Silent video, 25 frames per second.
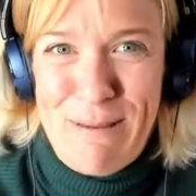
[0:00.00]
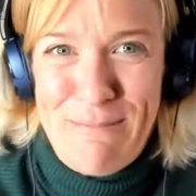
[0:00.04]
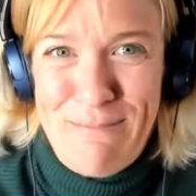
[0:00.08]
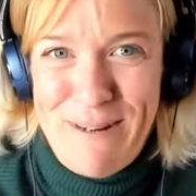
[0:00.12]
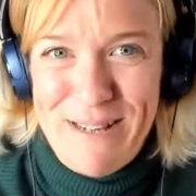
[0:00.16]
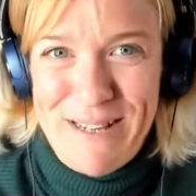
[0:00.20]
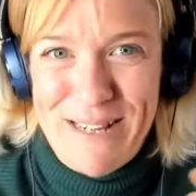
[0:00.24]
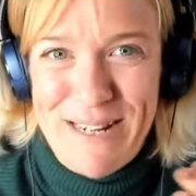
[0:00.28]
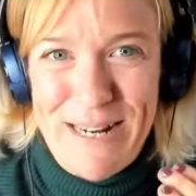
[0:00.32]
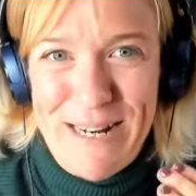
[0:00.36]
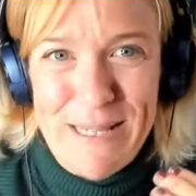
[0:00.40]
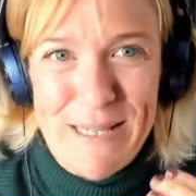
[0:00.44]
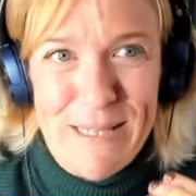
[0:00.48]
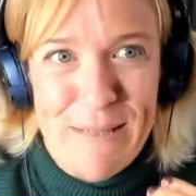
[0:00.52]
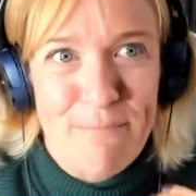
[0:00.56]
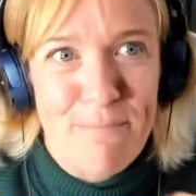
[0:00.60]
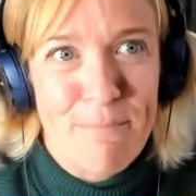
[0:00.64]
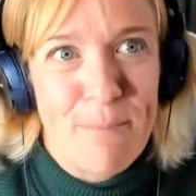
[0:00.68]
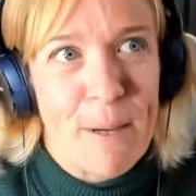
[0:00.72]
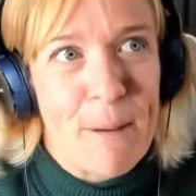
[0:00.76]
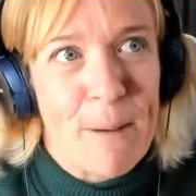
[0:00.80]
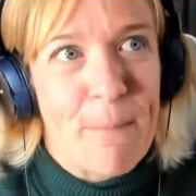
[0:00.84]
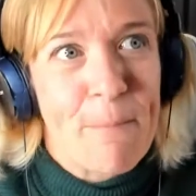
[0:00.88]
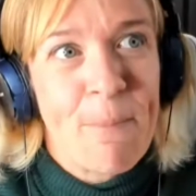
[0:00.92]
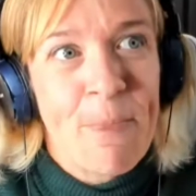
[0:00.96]
people are going to listen,
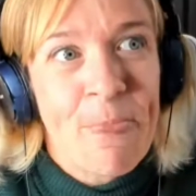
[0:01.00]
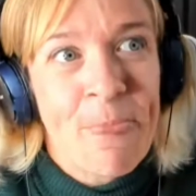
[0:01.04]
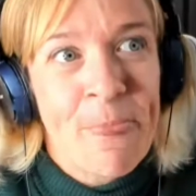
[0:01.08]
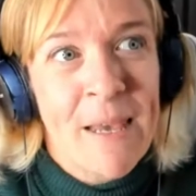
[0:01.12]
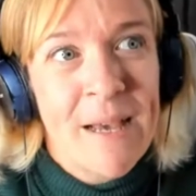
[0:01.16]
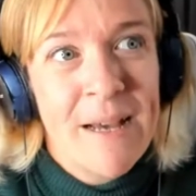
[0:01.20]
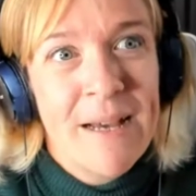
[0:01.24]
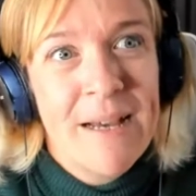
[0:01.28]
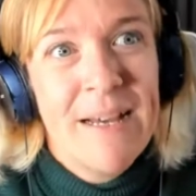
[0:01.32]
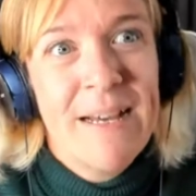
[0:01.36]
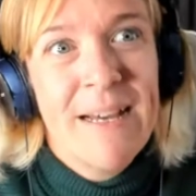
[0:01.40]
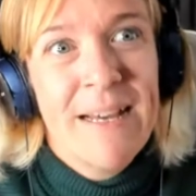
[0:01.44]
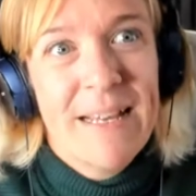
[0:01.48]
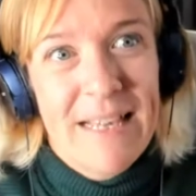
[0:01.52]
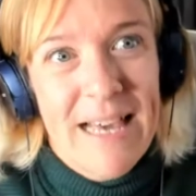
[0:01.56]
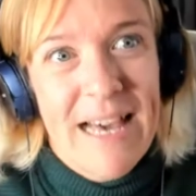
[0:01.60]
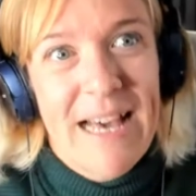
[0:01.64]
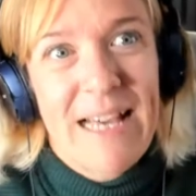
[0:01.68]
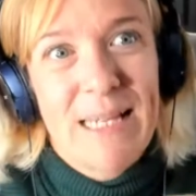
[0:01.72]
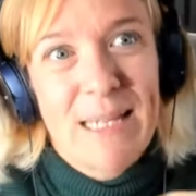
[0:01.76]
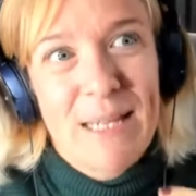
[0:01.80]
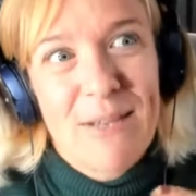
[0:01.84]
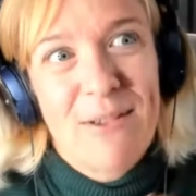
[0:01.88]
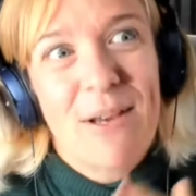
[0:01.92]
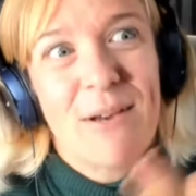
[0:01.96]
but yeah
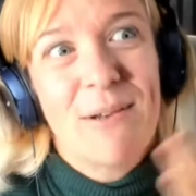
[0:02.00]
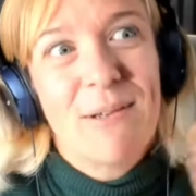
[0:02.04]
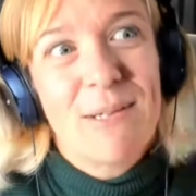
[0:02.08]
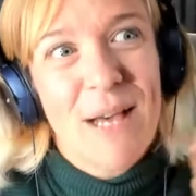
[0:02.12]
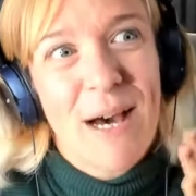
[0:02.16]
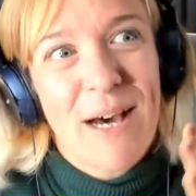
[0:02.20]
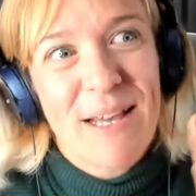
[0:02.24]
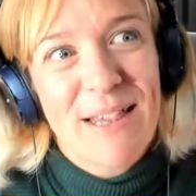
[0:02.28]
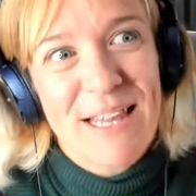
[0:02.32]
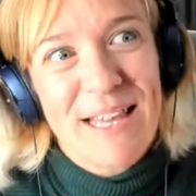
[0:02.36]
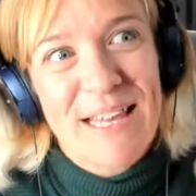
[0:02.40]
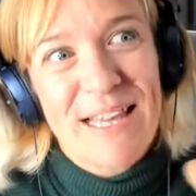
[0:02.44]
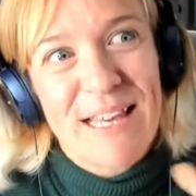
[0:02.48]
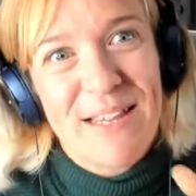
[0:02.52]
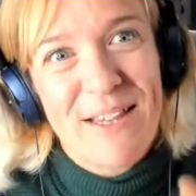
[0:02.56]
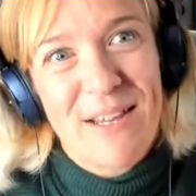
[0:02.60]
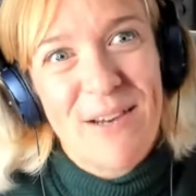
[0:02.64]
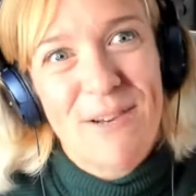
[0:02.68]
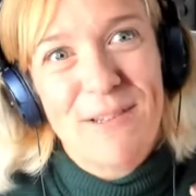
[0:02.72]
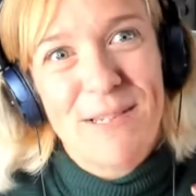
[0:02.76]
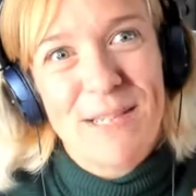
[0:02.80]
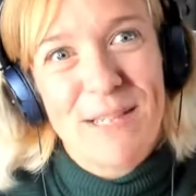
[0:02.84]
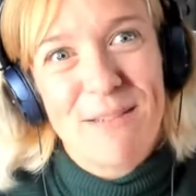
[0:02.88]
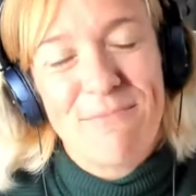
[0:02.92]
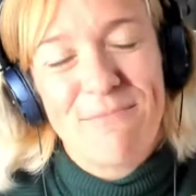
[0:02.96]
so those i think uh,
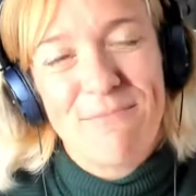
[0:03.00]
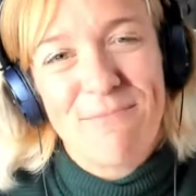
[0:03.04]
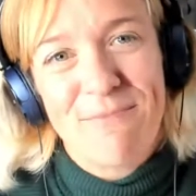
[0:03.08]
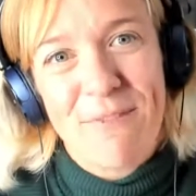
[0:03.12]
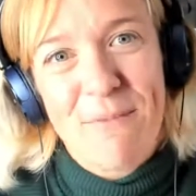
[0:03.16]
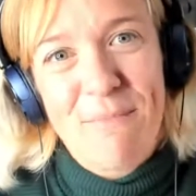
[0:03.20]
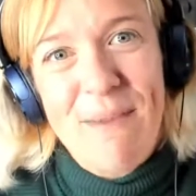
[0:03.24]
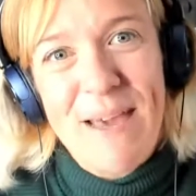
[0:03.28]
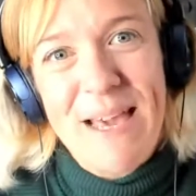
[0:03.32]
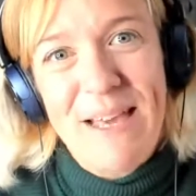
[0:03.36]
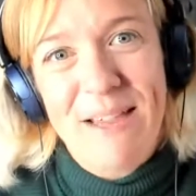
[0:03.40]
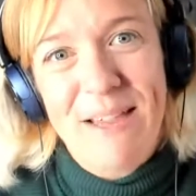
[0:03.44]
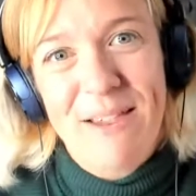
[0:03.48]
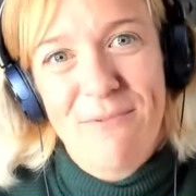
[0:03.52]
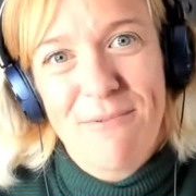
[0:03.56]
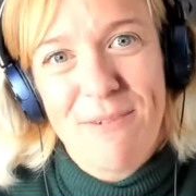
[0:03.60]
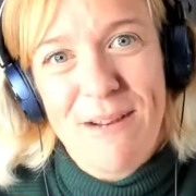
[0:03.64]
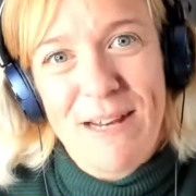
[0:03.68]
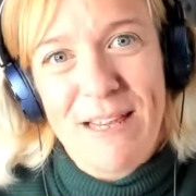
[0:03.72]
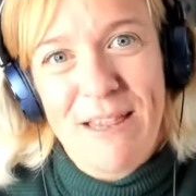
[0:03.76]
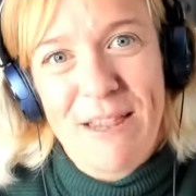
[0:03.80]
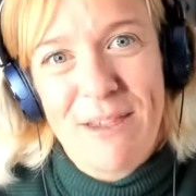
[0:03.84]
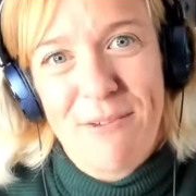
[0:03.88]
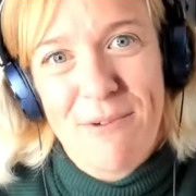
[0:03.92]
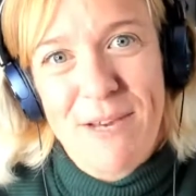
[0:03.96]
those are the, for me the
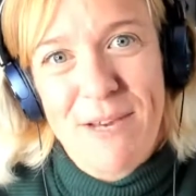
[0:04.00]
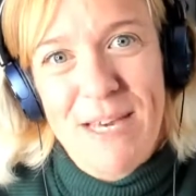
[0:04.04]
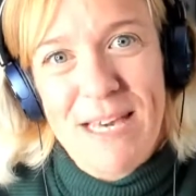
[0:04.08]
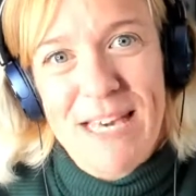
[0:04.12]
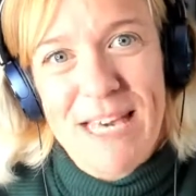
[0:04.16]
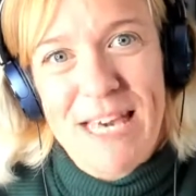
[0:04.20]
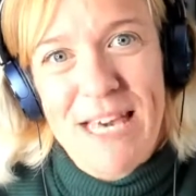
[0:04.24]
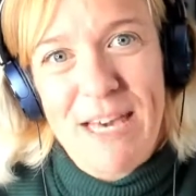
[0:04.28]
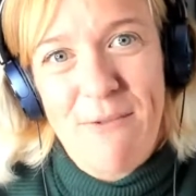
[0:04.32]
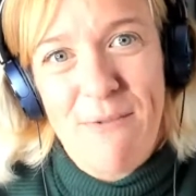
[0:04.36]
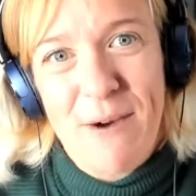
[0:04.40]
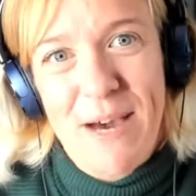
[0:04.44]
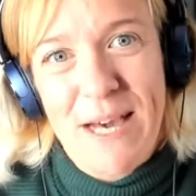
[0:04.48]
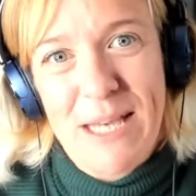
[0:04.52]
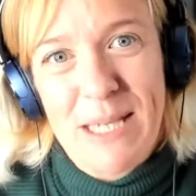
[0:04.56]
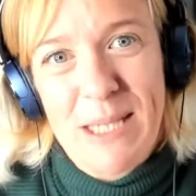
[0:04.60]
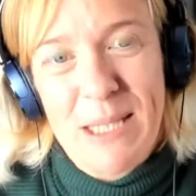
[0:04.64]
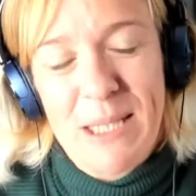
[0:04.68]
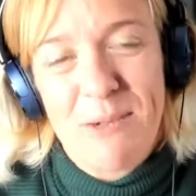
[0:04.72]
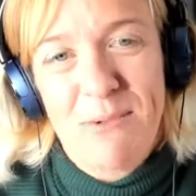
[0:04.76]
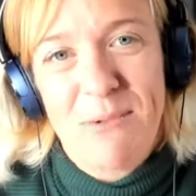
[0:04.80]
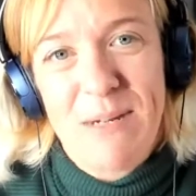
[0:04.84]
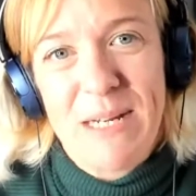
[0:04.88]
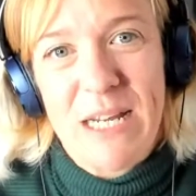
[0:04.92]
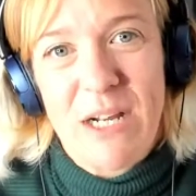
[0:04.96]
really three key ways
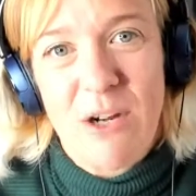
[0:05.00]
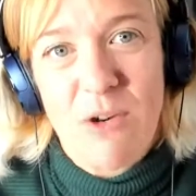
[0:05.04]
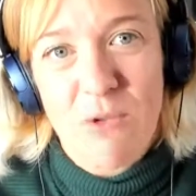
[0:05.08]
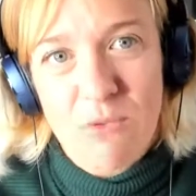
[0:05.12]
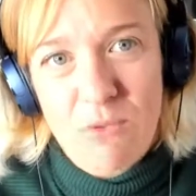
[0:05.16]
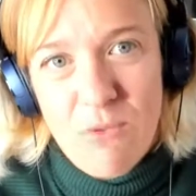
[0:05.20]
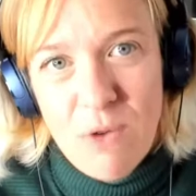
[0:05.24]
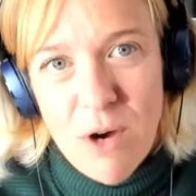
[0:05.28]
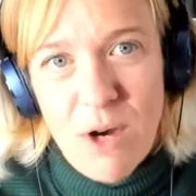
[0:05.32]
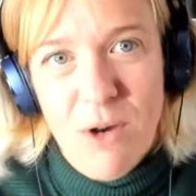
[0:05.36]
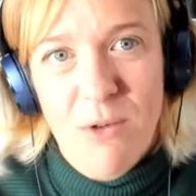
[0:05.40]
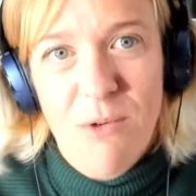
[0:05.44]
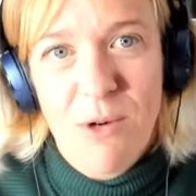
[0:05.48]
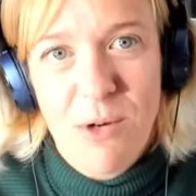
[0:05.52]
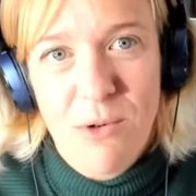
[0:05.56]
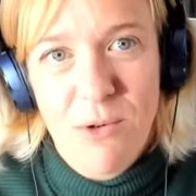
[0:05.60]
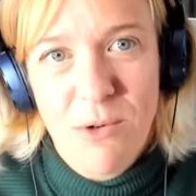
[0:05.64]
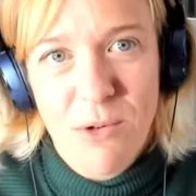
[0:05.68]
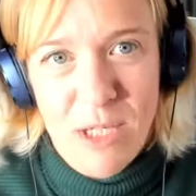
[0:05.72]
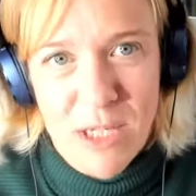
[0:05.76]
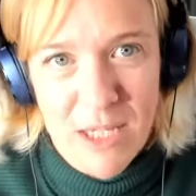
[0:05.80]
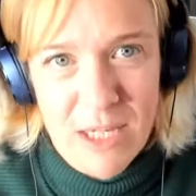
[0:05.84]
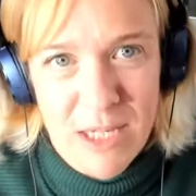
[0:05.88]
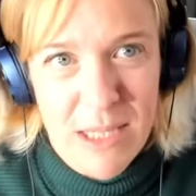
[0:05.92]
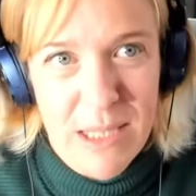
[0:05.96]
to really grow an
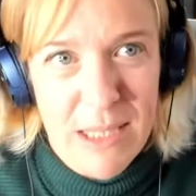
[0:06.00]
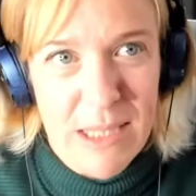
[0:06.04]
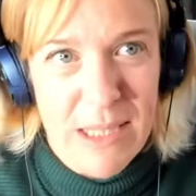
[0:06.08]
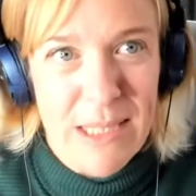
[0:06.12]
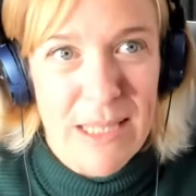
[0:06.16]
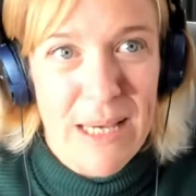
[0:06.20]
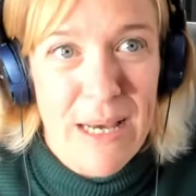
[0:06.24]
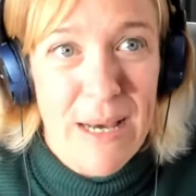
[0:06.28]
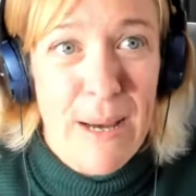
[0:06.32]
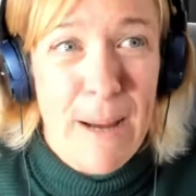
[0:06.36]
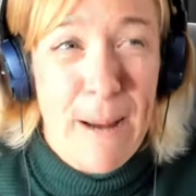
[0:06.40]
audience